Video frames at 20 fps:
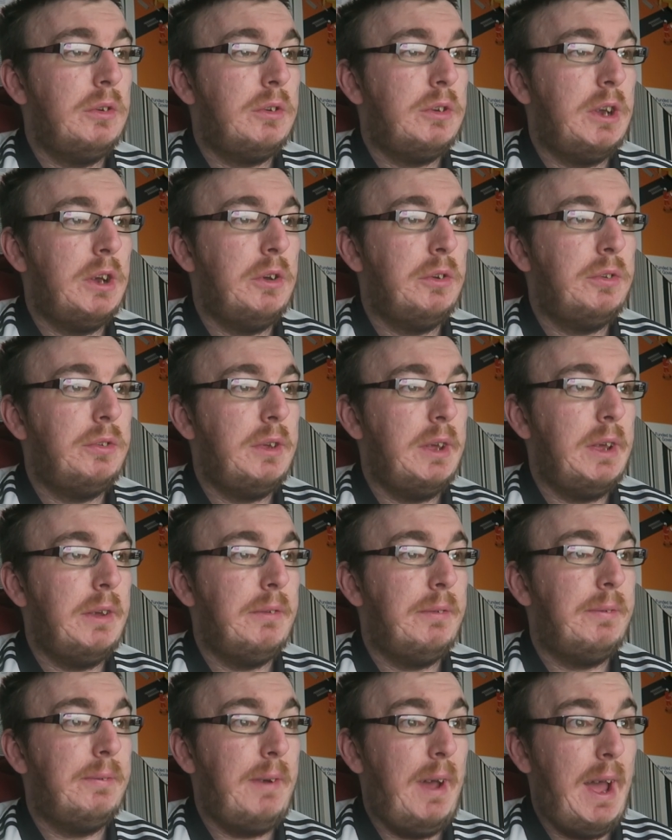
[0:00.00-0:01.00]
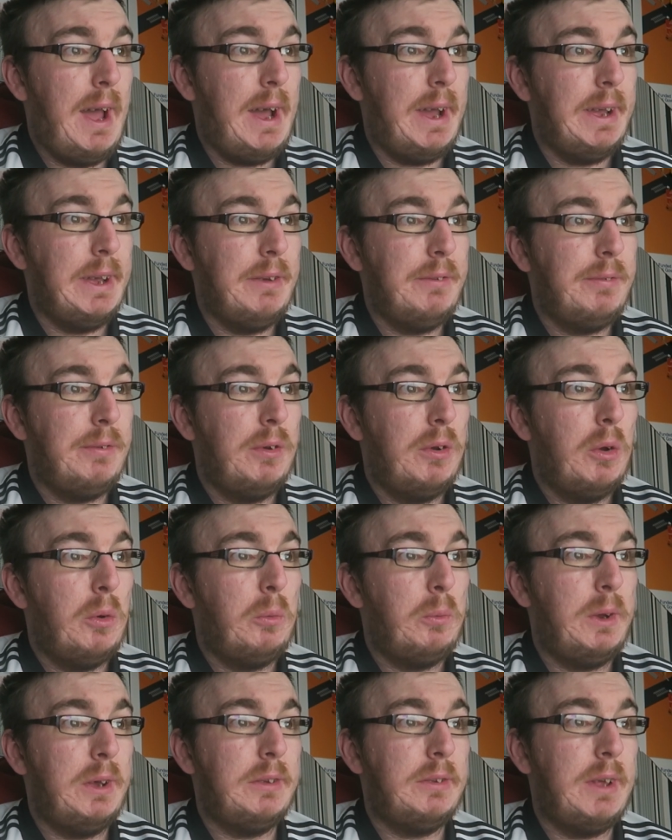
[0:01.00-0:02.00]
Chelsea 5,
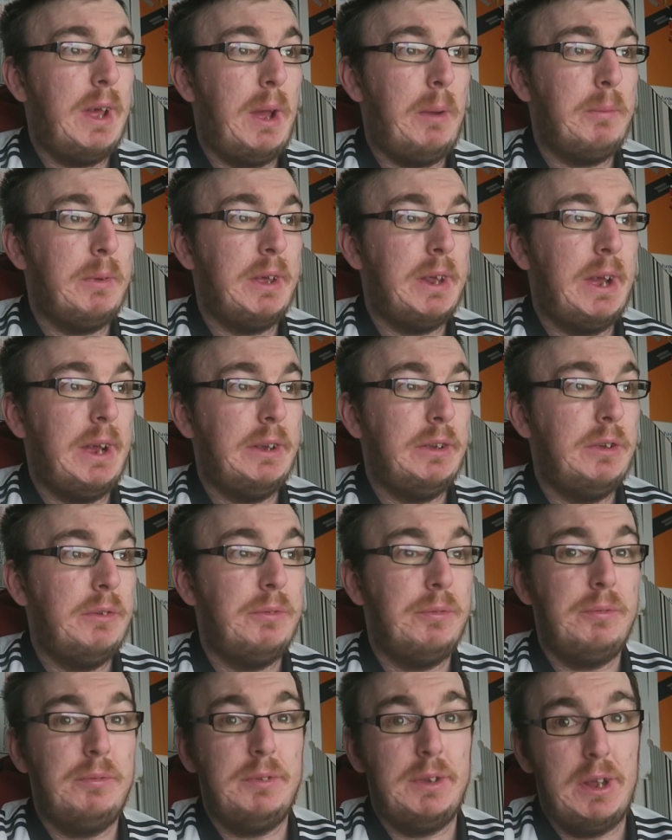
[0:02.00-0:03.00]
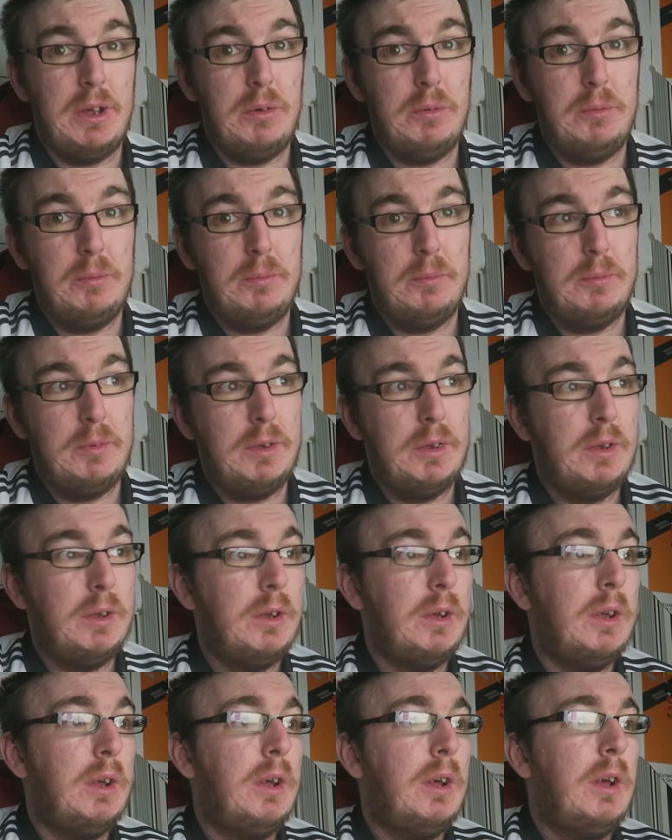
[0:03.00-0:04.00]
West Ham United 0.
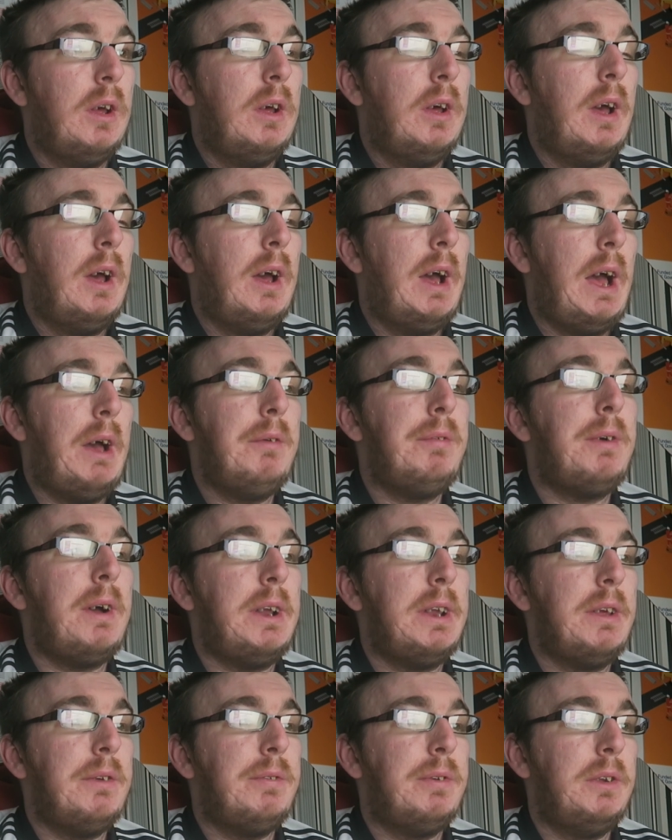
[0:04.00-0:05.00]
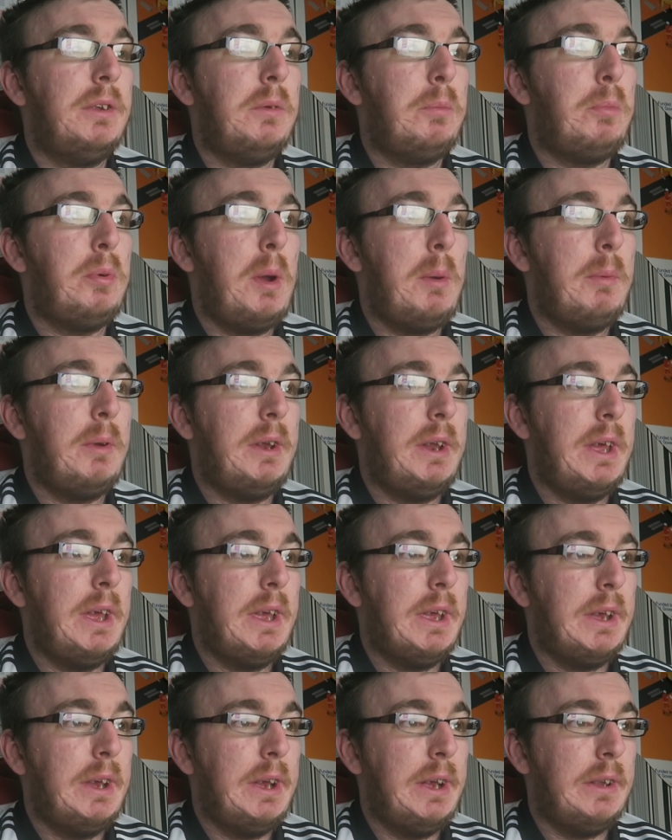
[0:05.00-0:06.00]
And finally for the Premier
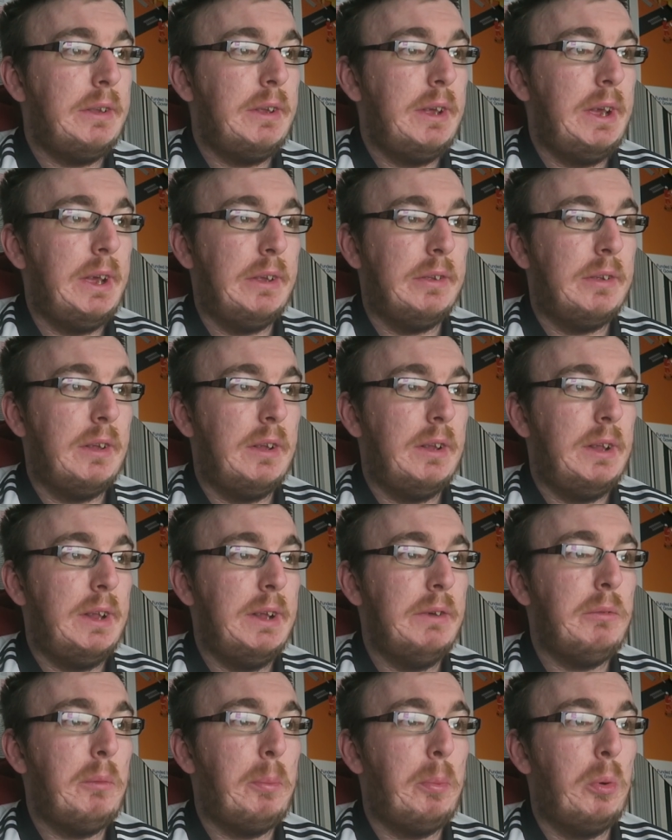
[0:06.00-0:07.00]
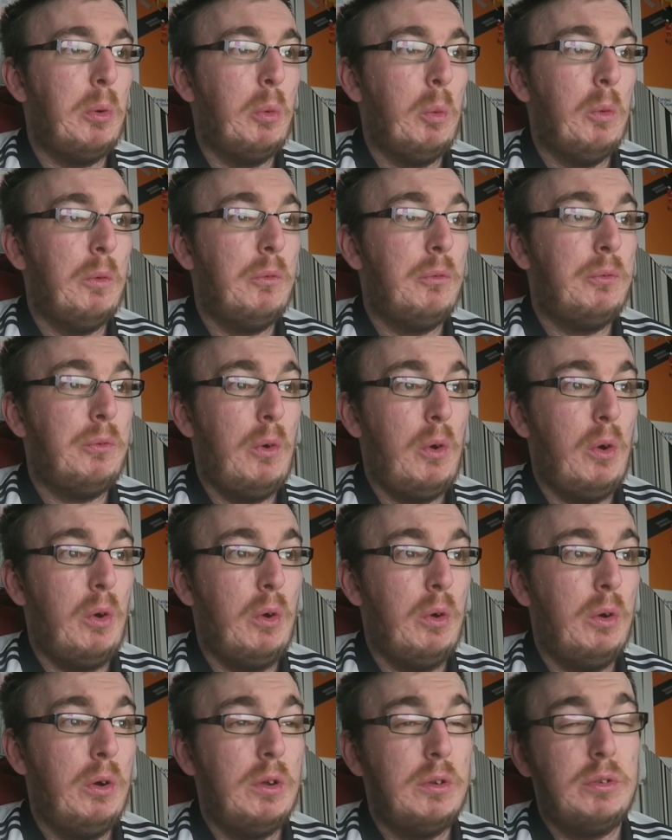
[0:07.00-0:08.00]
League, it is Liverpool
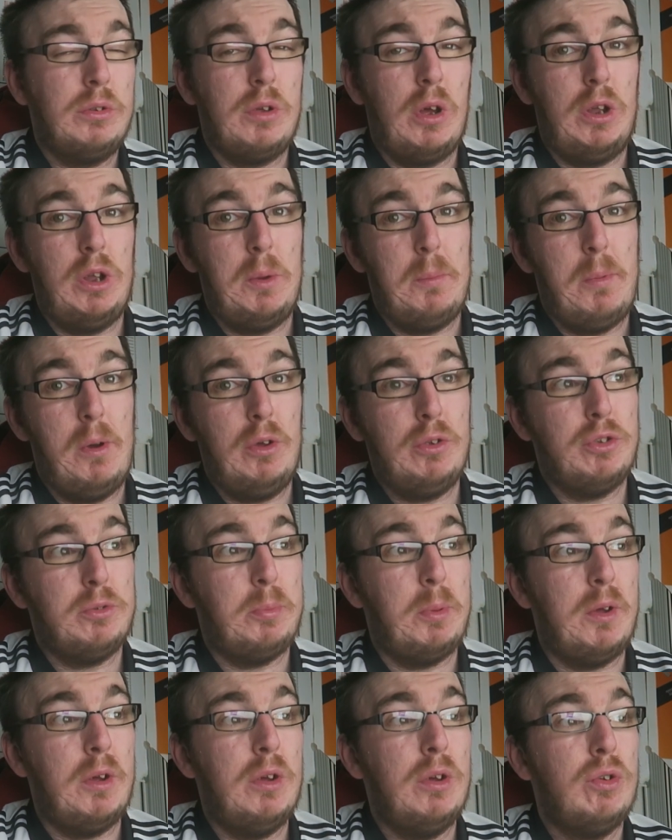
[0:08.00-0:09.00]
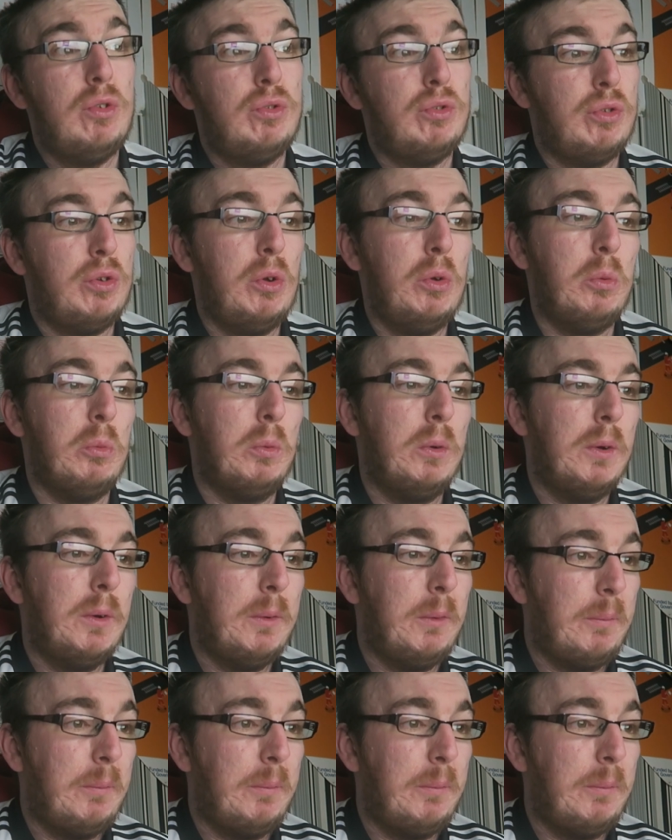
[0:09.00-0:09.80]
4, Tottenham Hotspur 2.